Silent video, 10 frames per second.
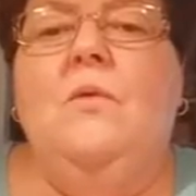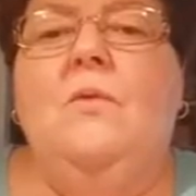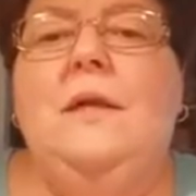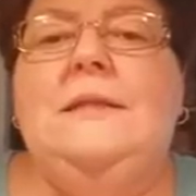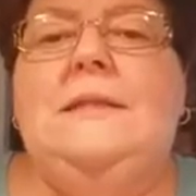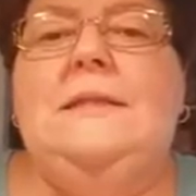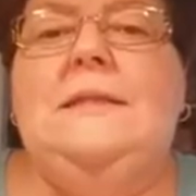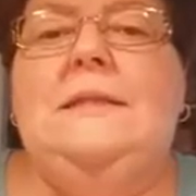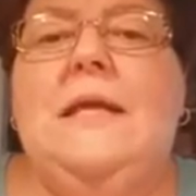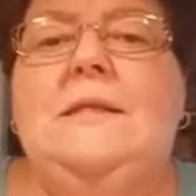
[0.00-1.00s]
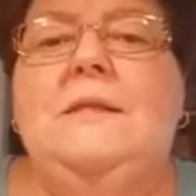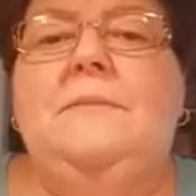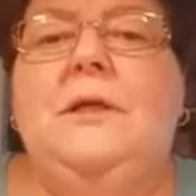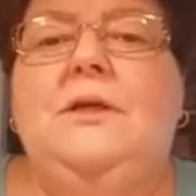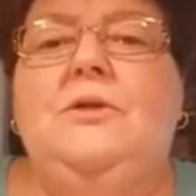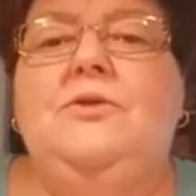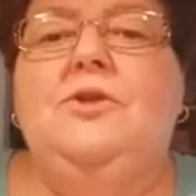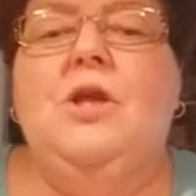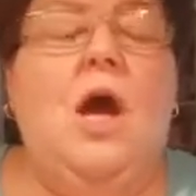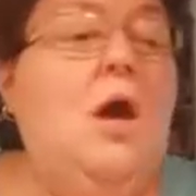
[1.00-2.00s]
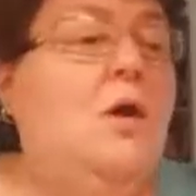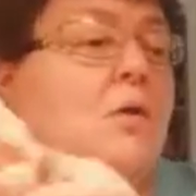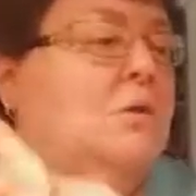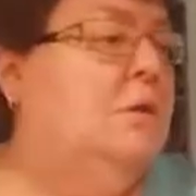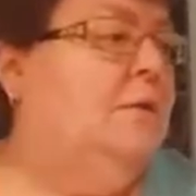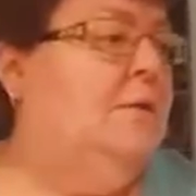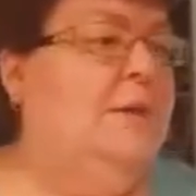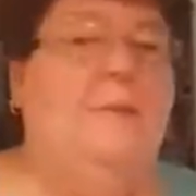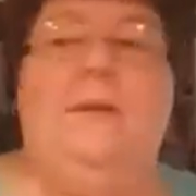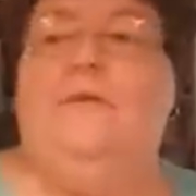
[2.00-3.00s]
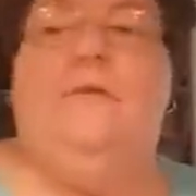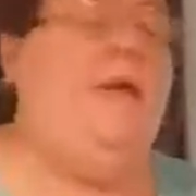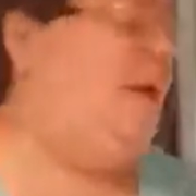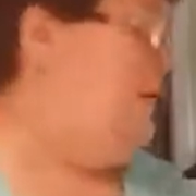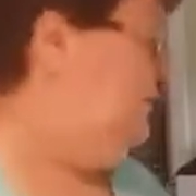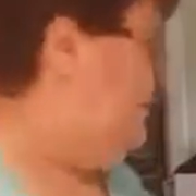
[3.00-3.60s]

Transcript: What is the sentiment you oh, let me see. I